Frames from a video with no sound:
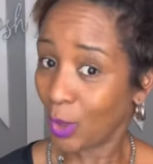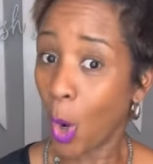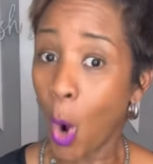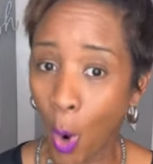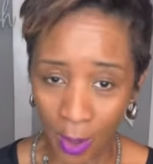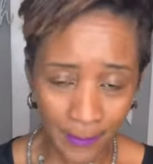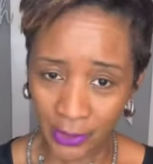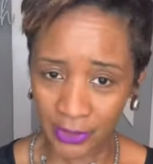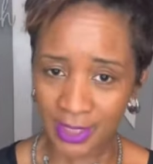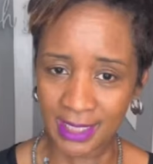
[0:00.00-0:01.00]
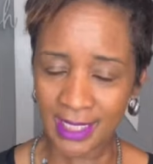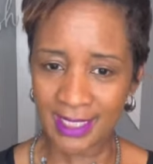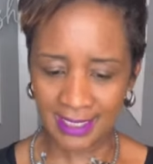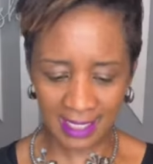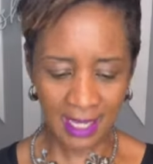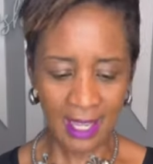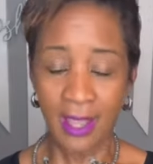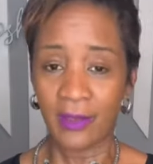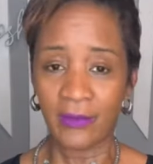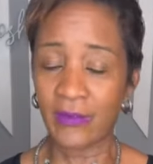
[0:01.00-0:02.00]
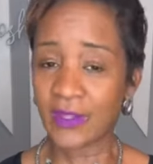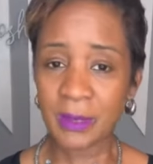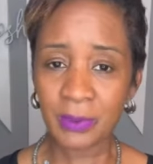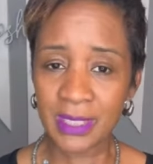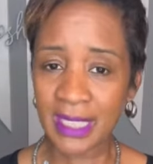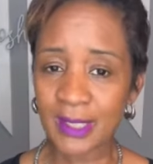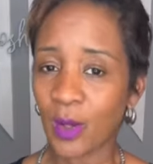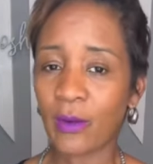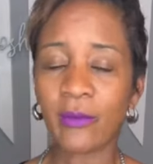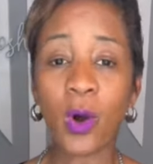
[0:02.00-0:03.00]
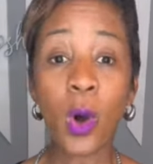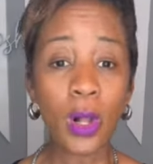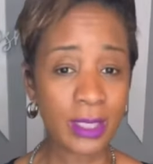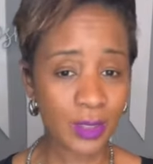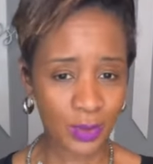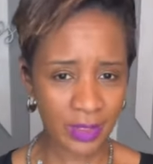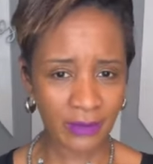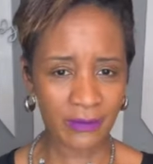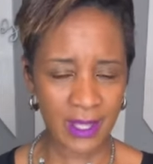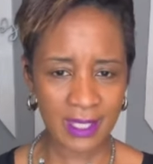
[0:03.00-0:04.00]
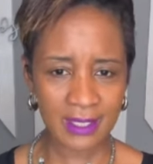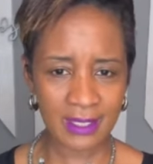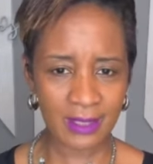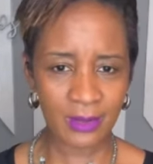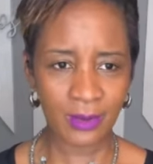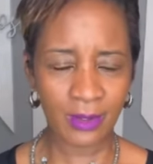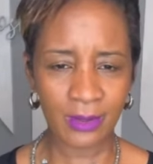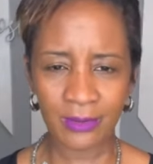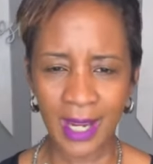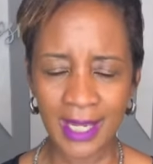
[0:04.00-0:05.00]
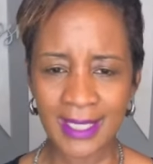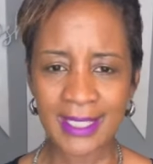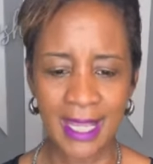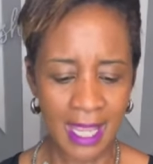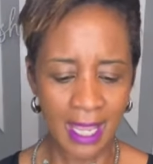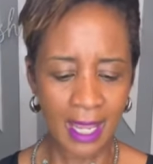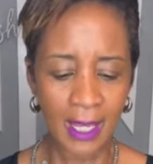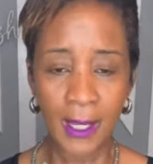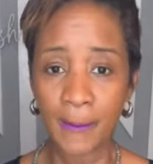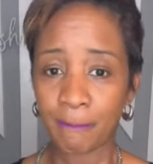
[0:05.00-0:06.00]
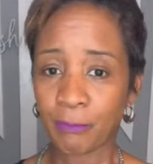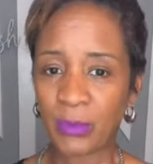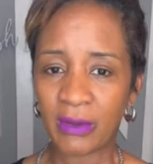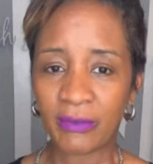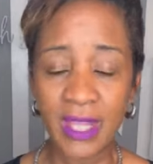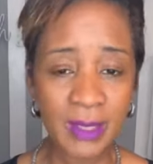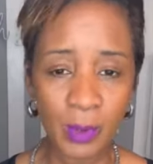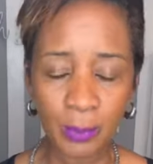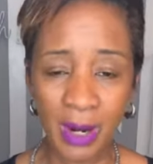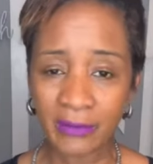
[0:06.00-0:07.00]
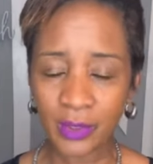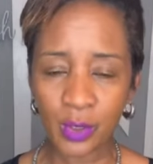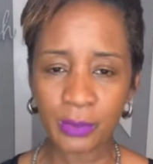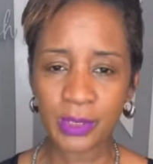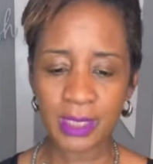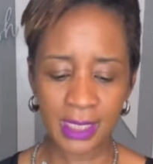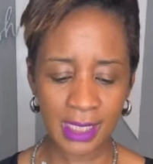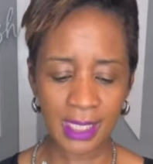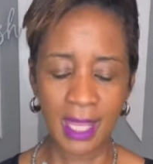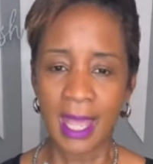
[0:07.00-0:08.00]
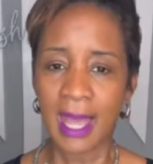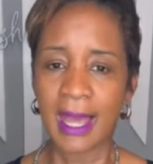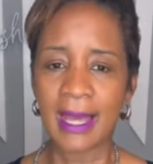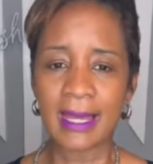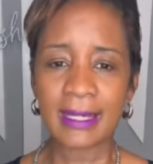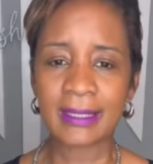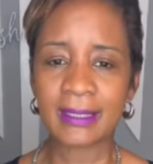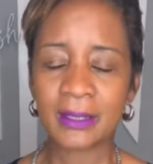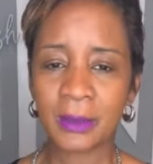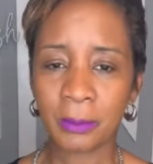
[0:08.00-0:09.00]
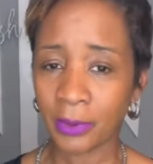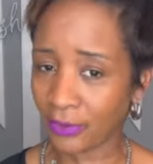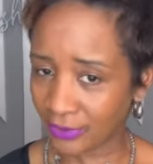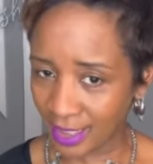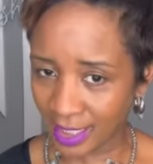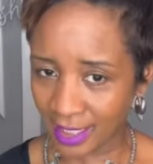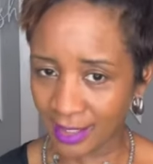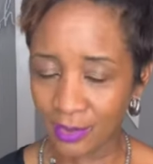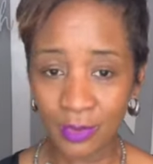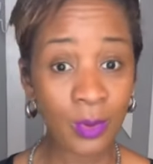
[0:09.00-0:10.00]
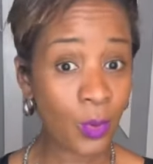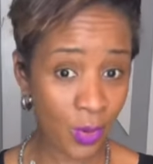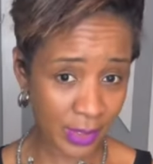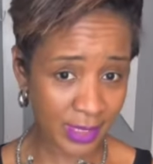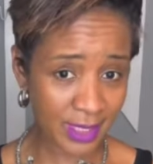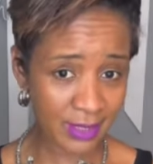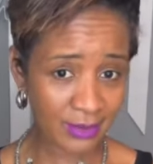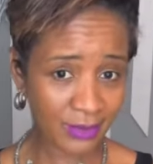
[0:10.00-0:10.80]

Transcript: all purchases, 15% off all Stoosh events, right? Um, a Facebook private community and birthday rewards.